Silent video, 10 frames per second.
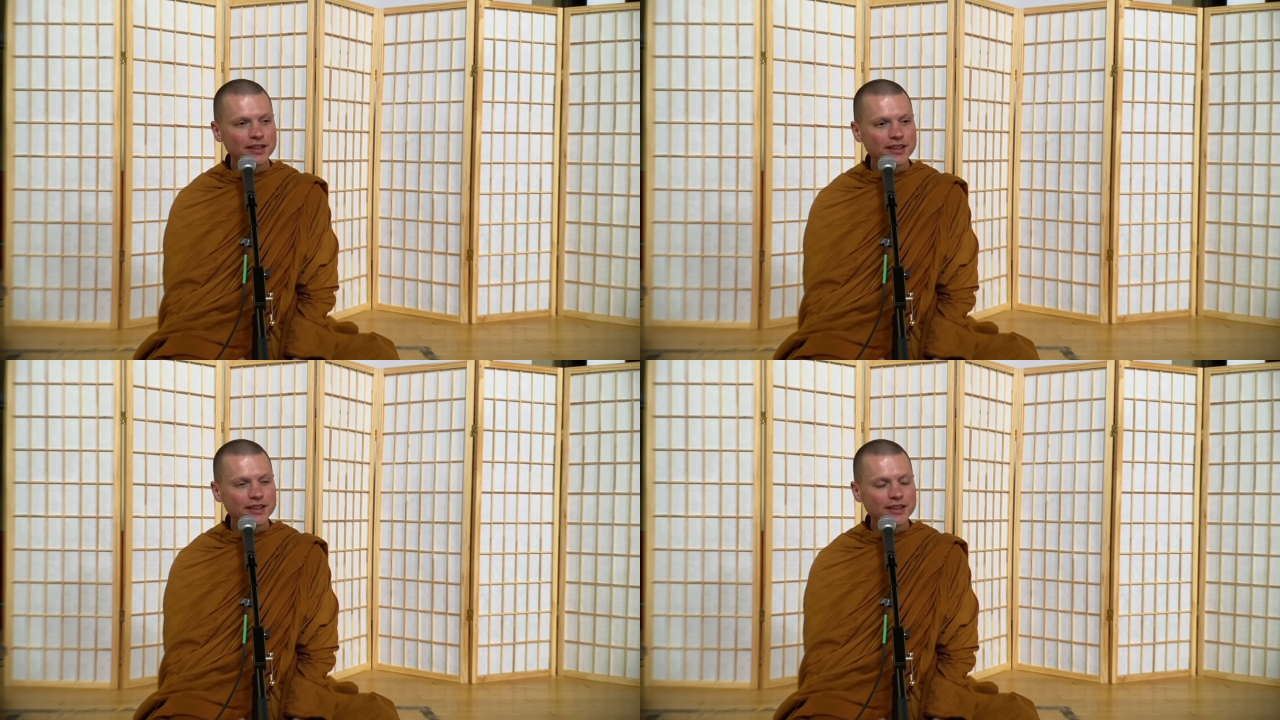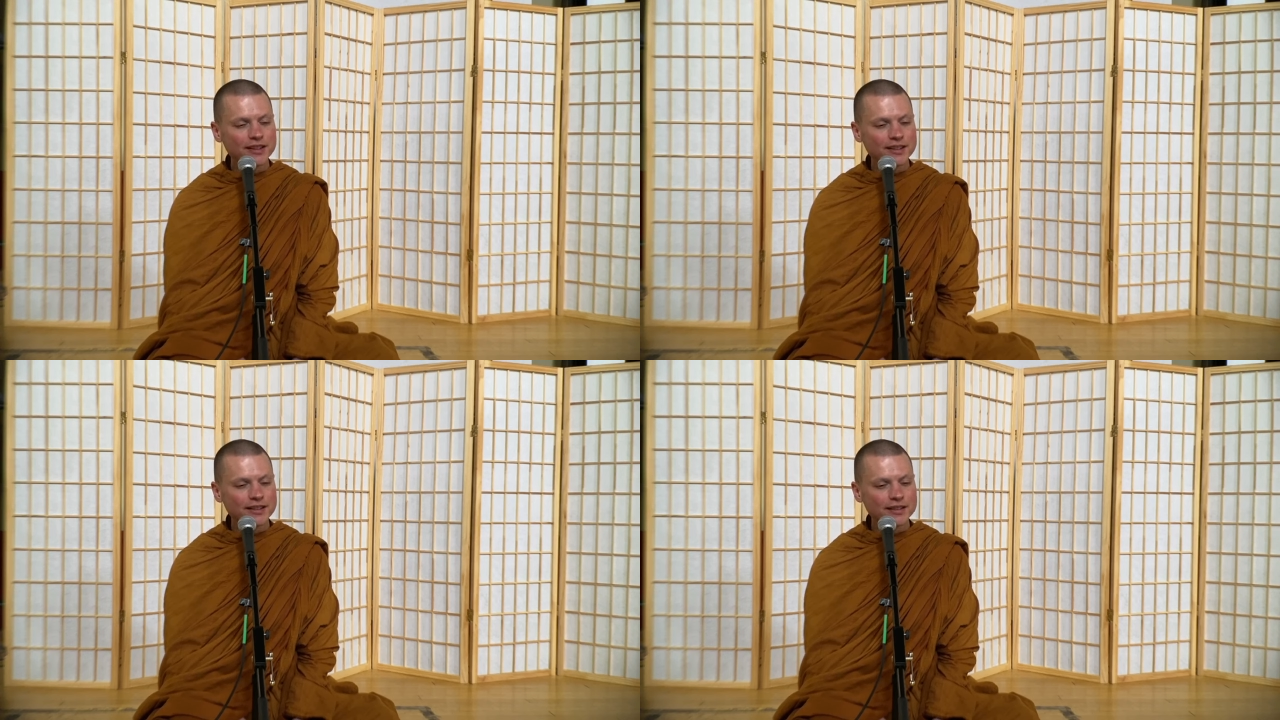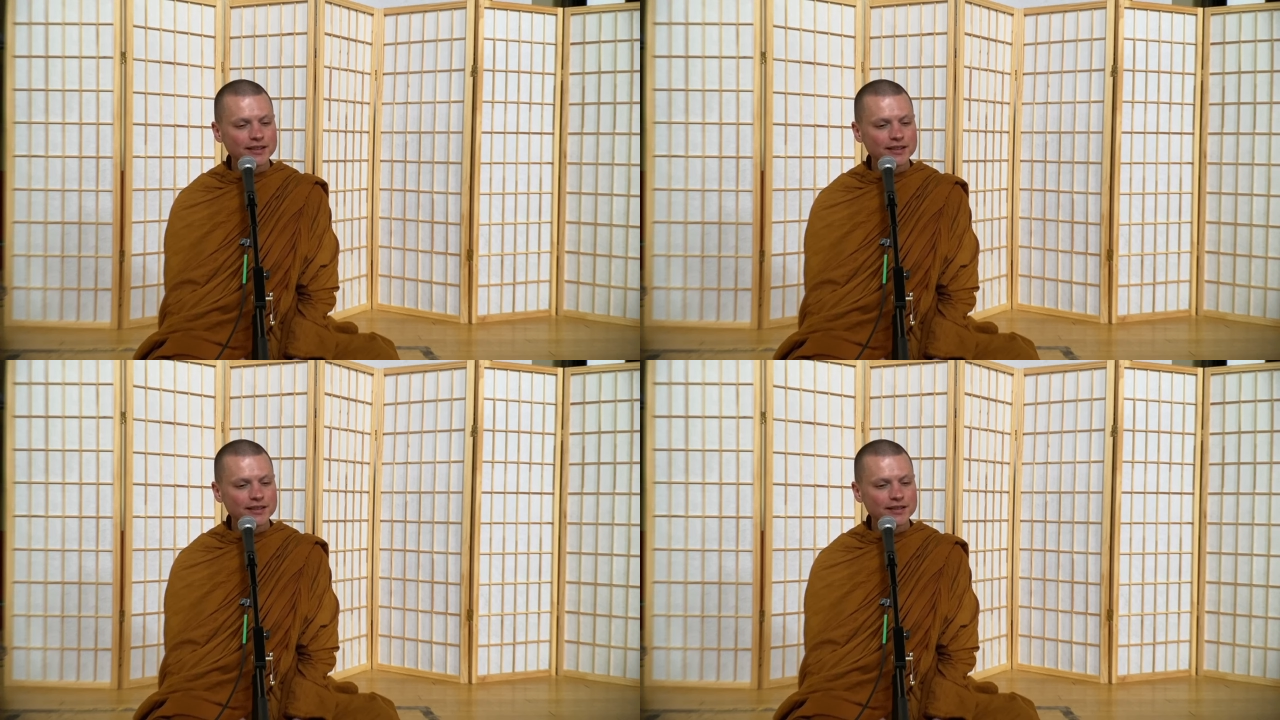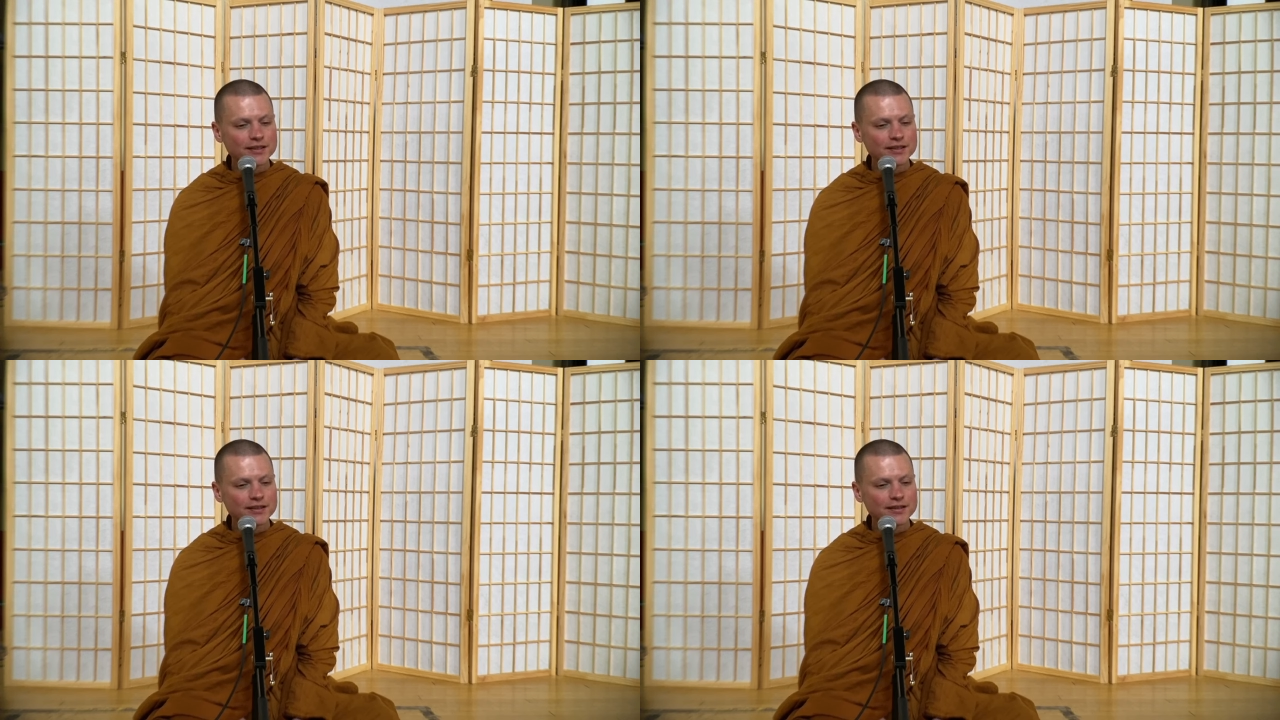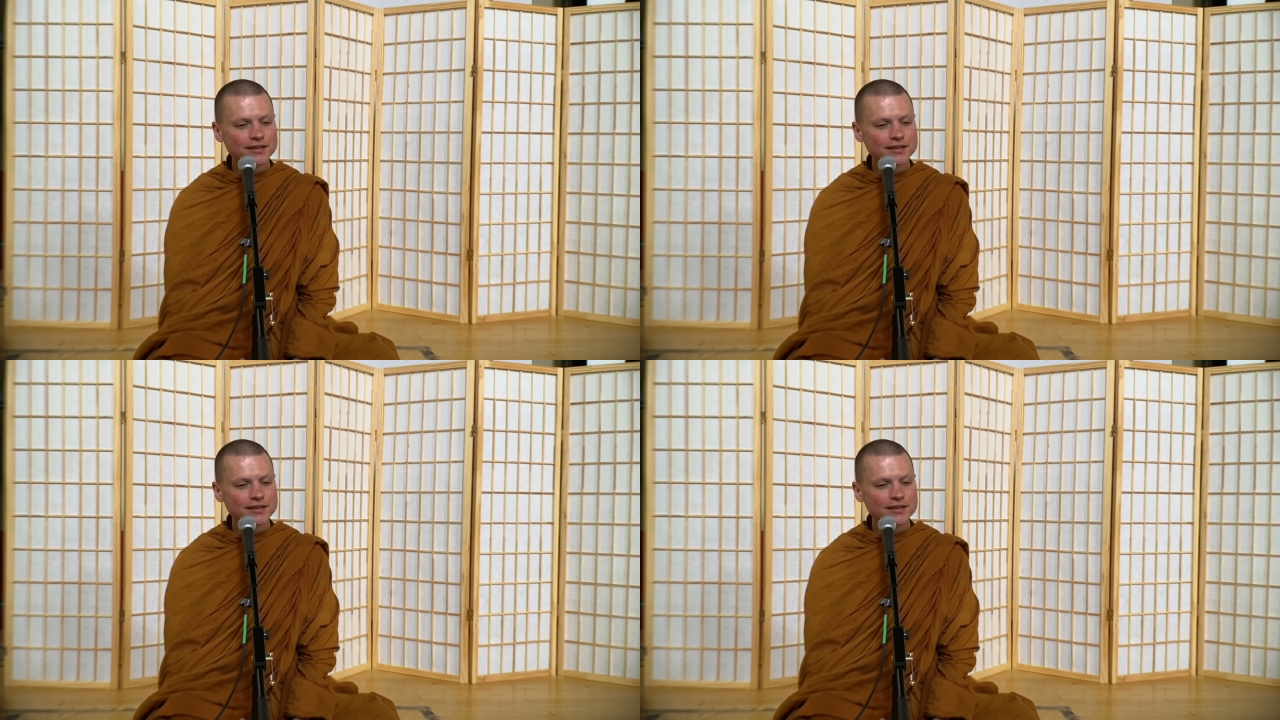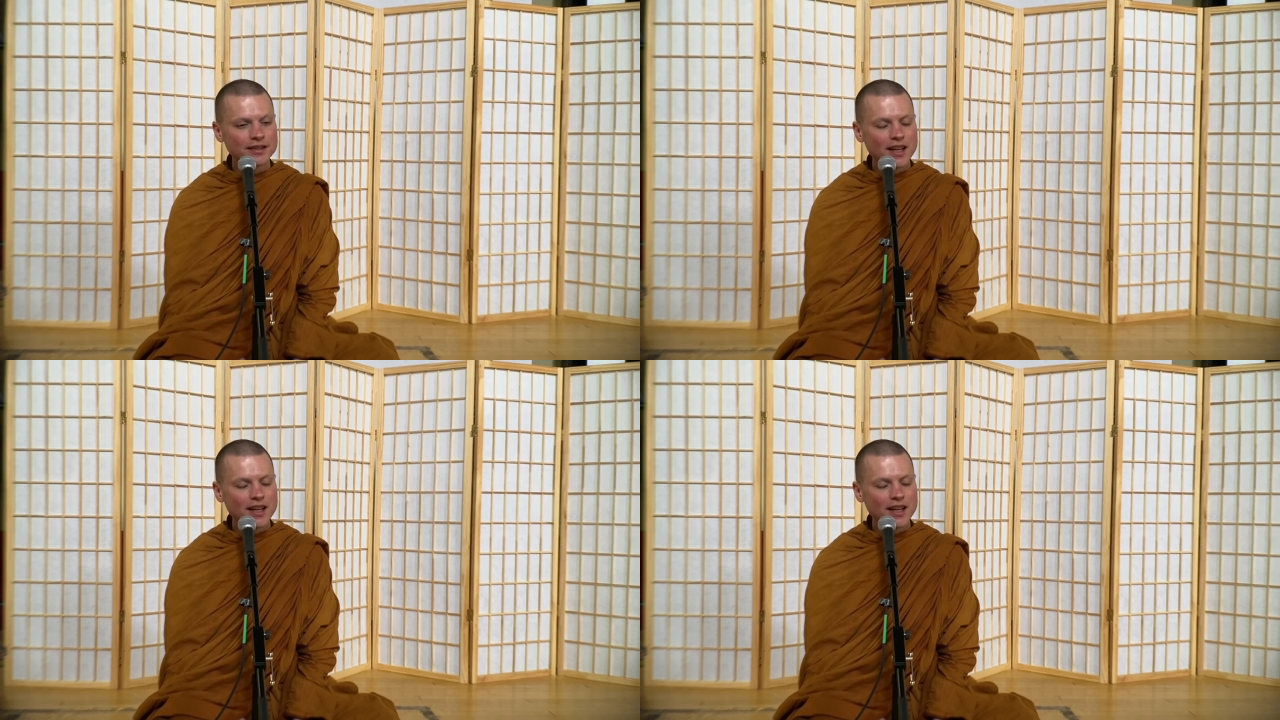No one is speaking in this clip.